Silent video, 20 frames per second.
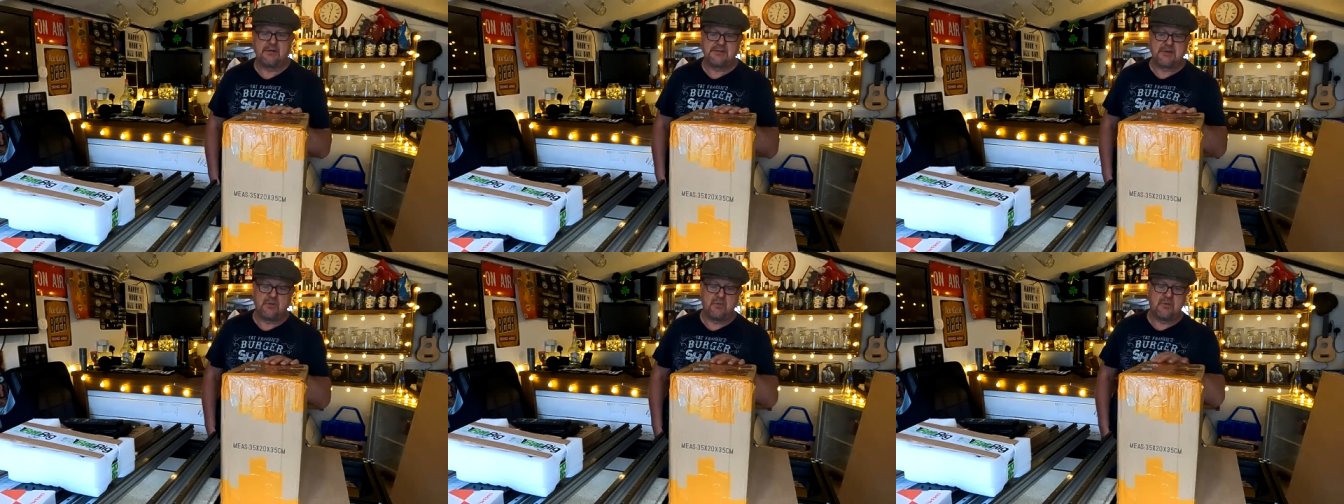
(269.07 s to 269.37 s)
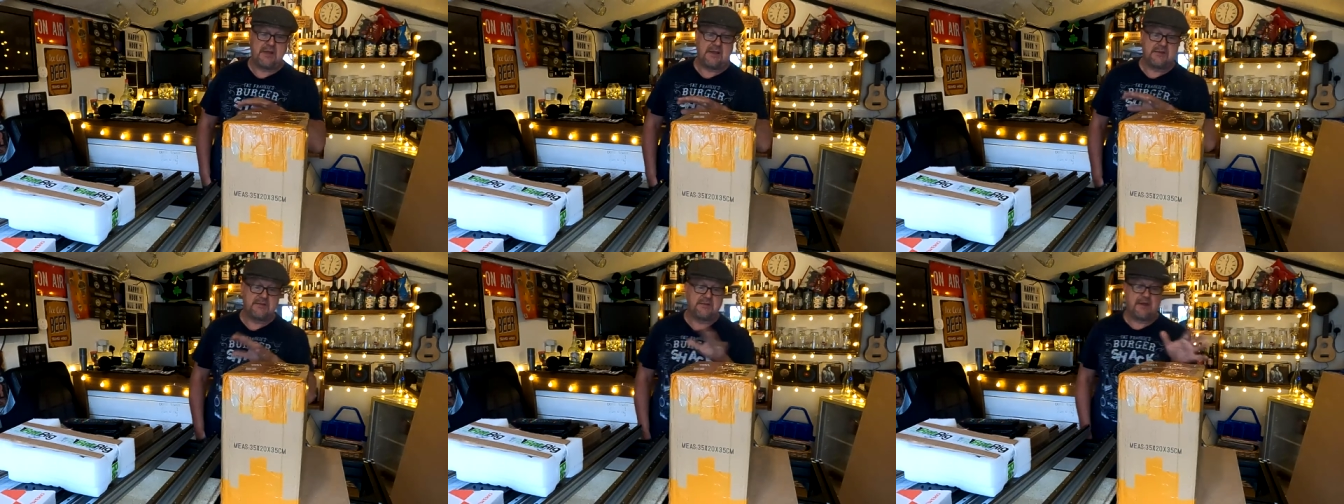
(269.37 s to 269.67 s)
So we'll
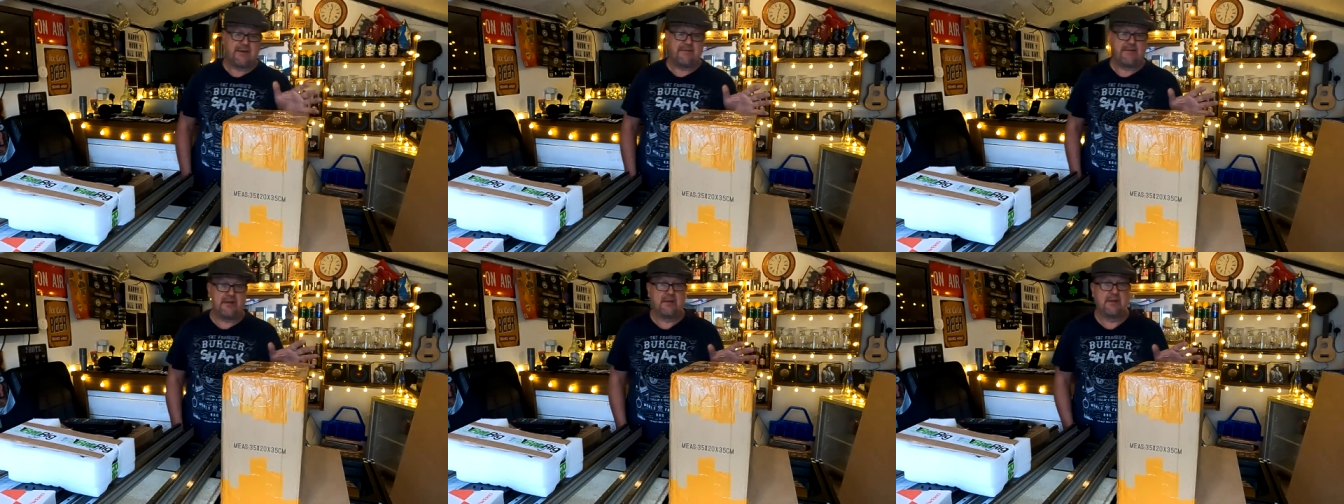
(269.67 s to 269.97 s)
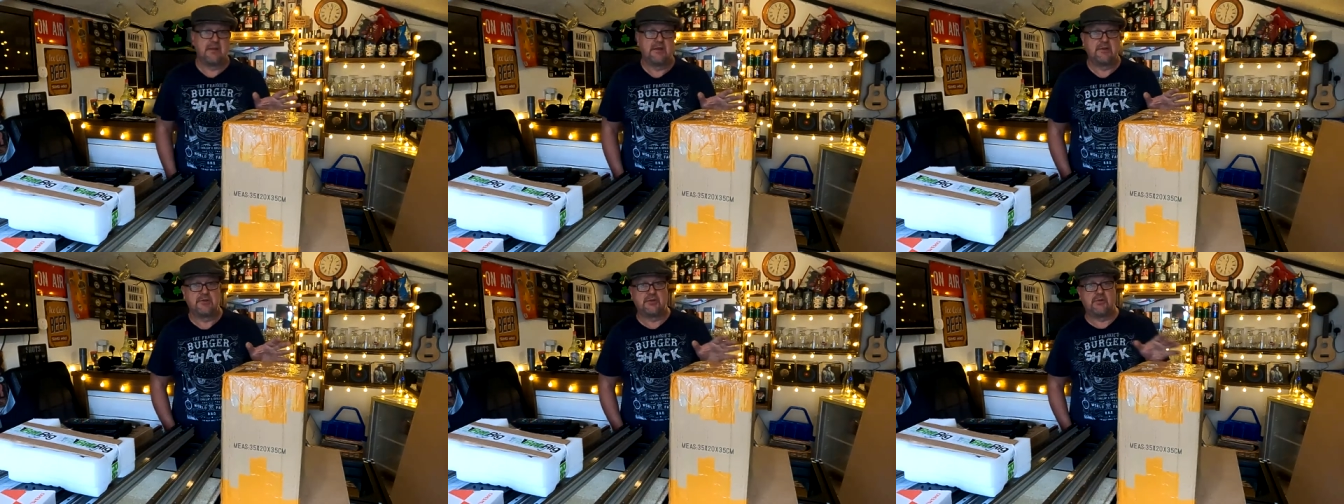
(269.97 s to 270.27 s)
get together,
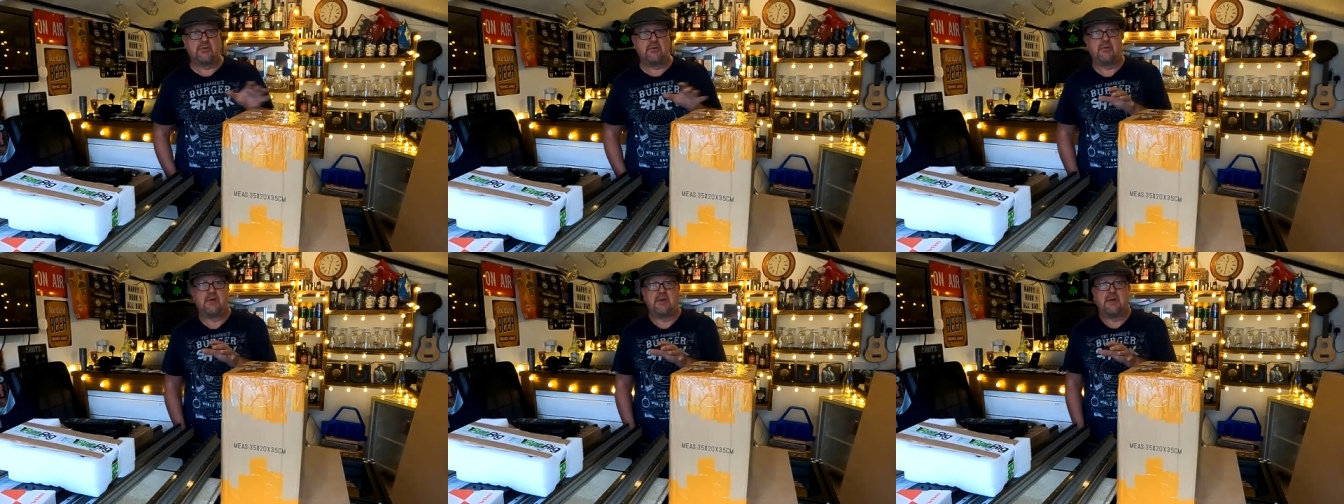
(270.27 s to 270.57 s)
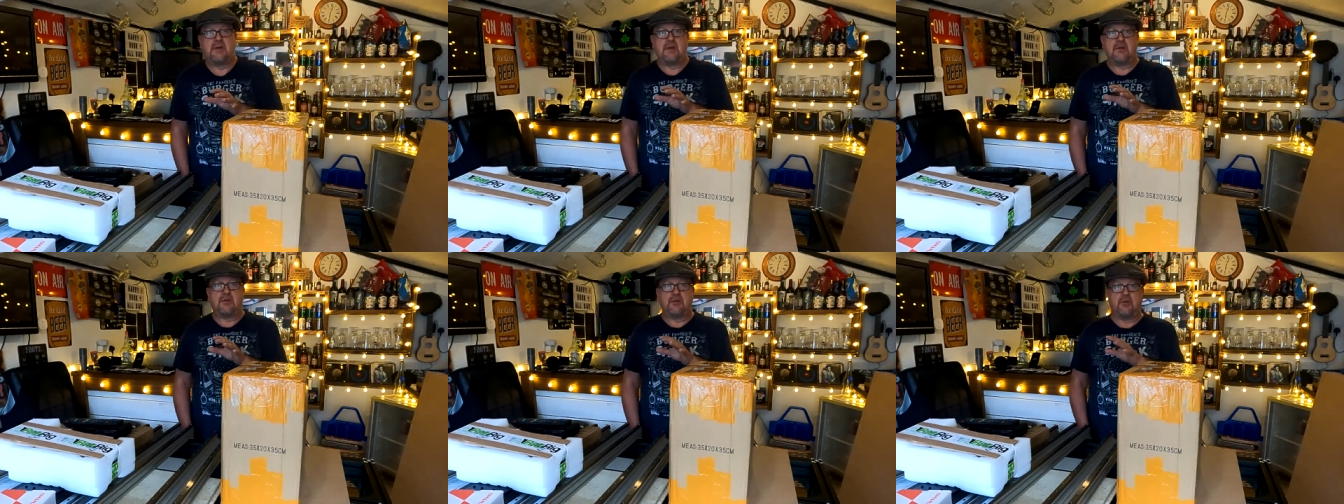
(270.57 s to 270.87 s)
two
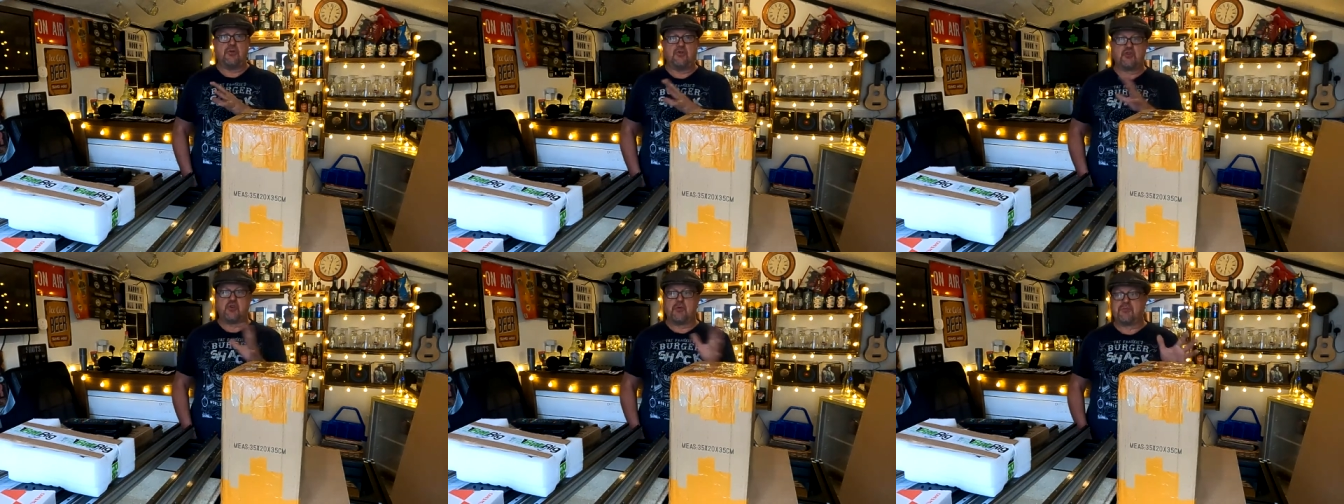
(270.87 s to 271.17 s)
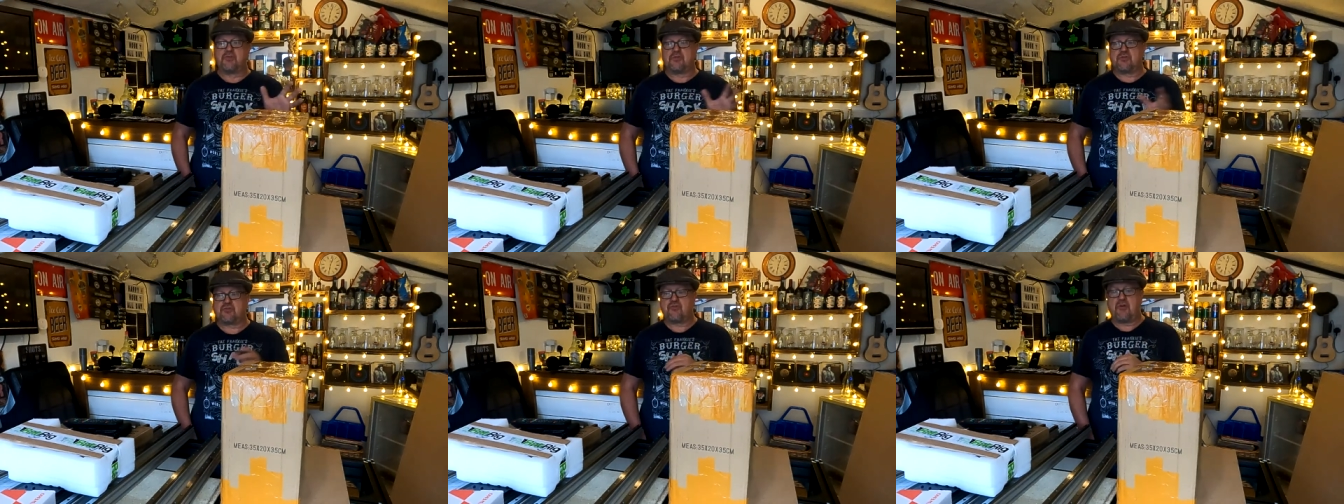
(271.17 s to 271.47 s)
YouTube
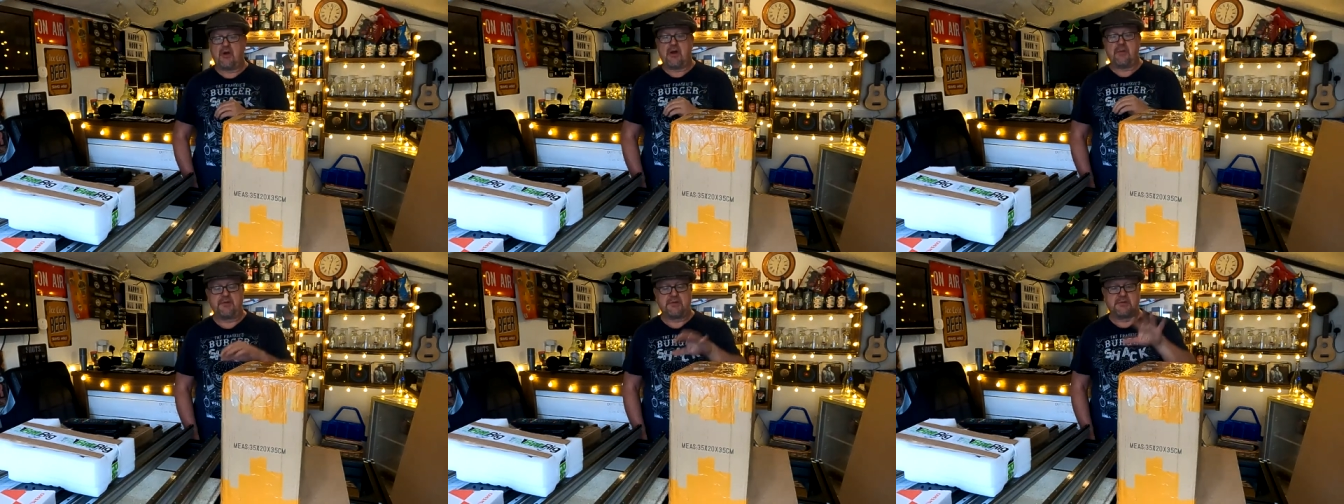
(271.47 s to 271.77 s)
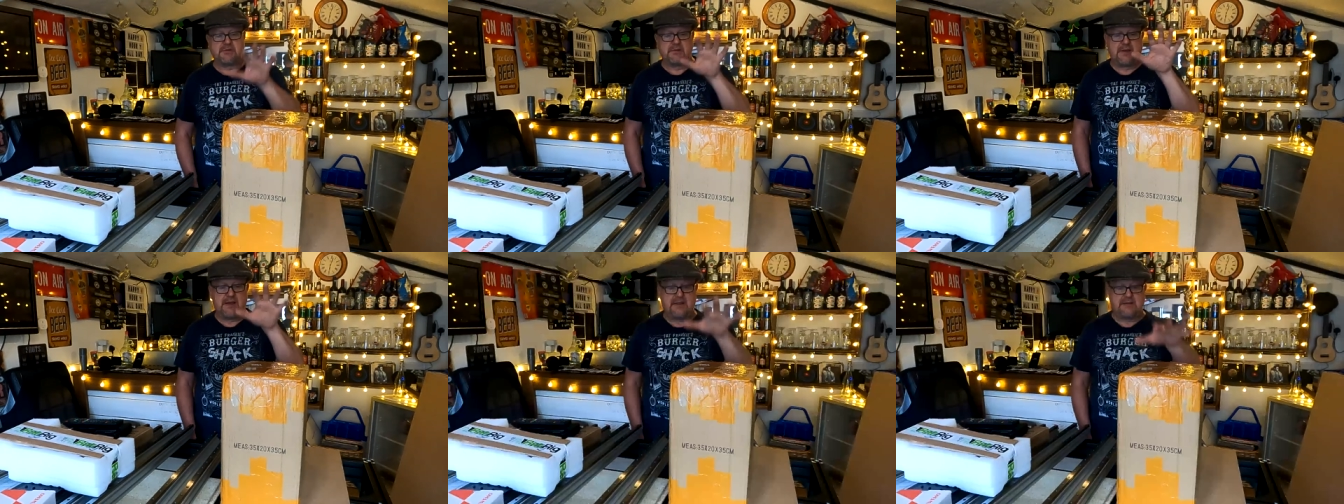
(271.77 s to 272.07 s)

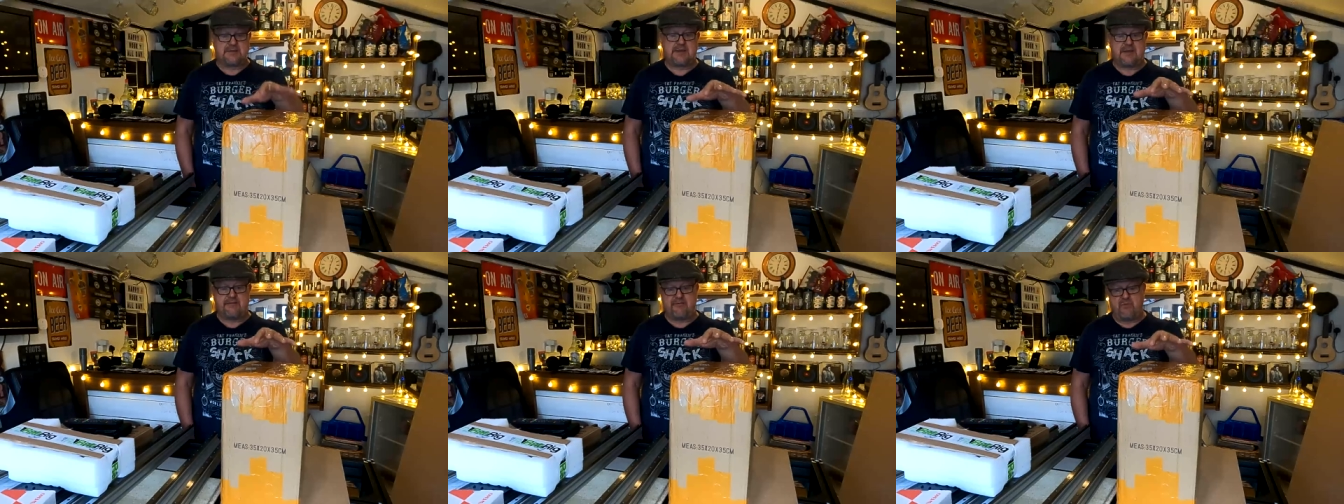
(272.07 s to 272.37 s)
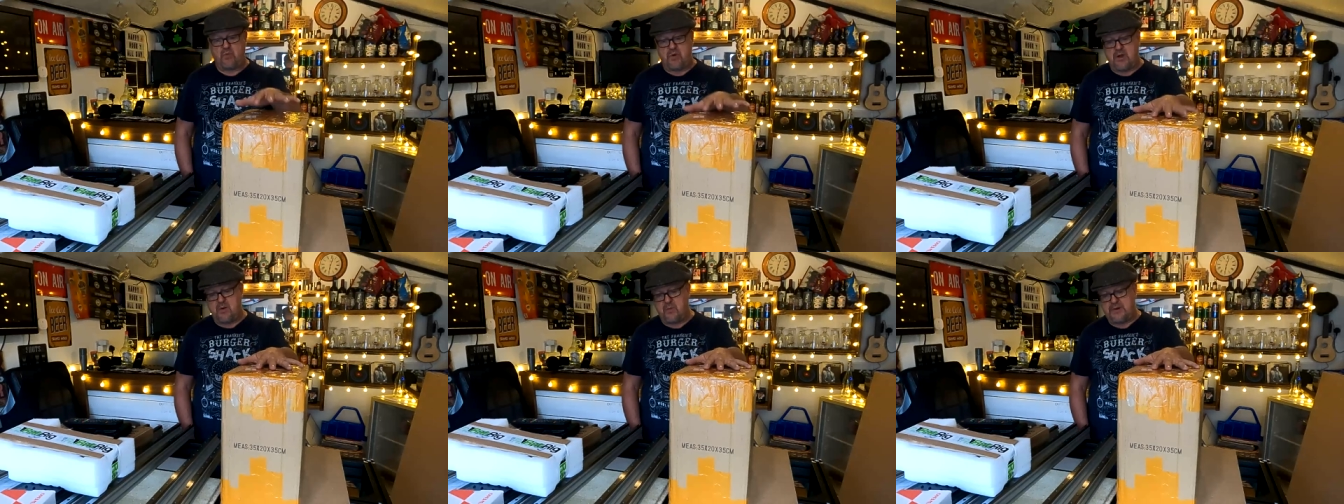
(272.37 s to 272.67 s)
subscribers, get together
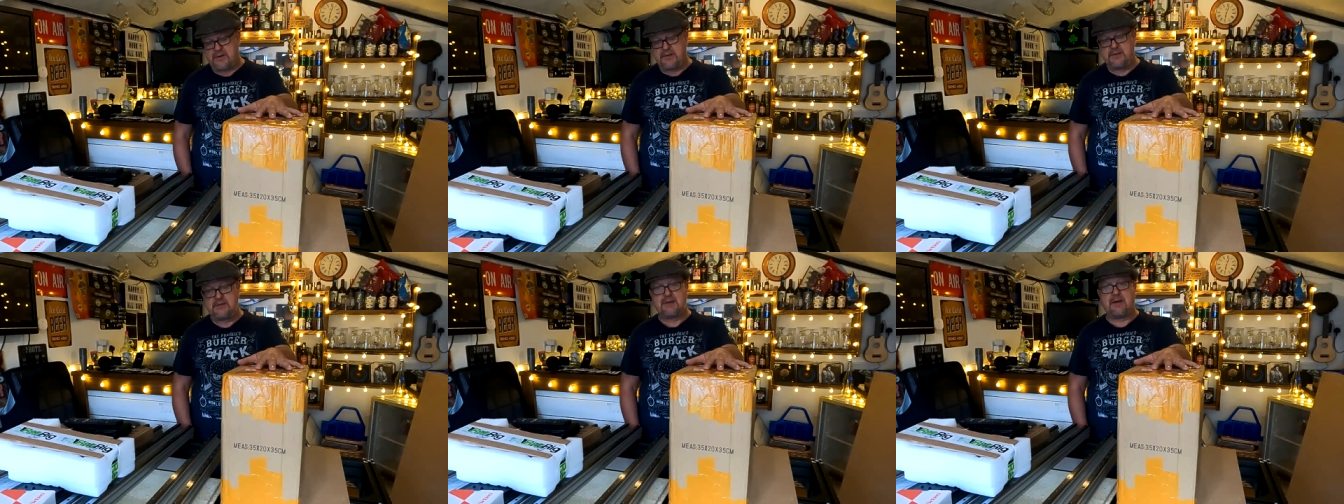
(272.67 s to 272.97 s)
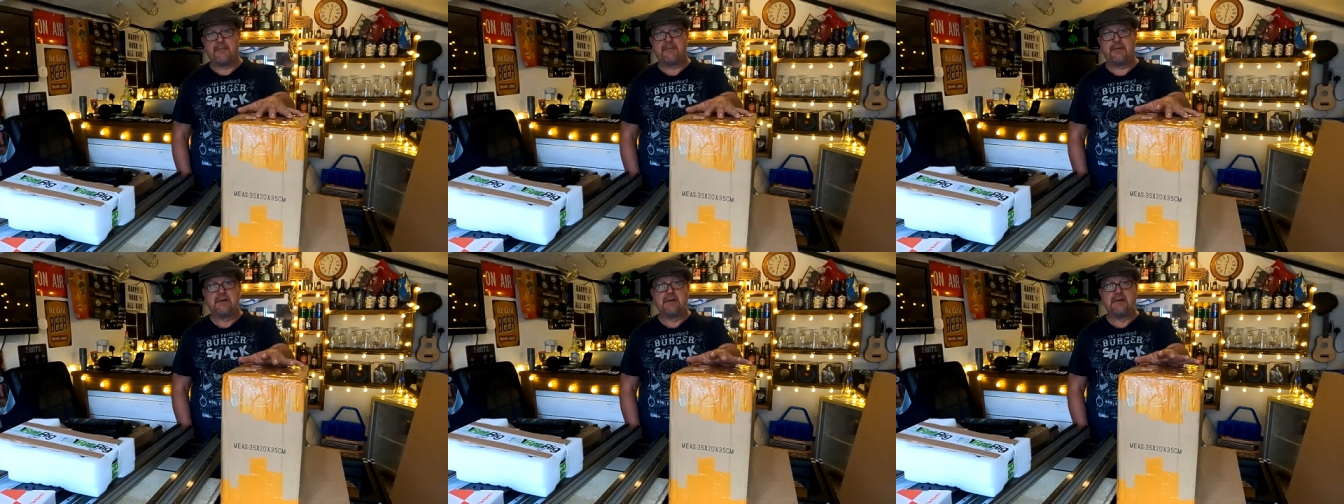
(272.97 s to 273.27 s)
and wire one of these
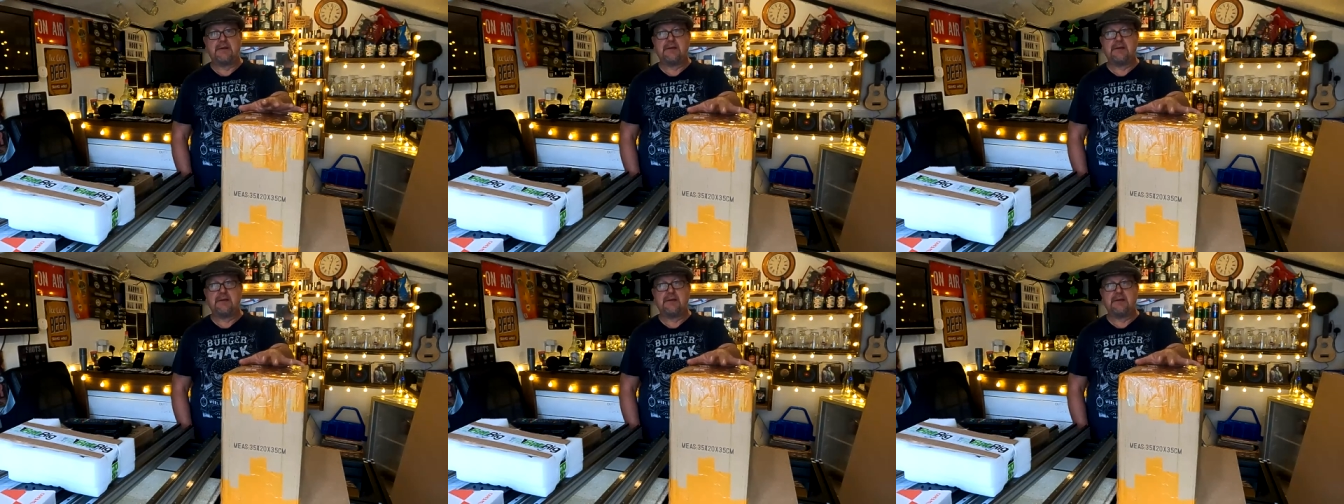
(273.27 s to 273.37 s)
up.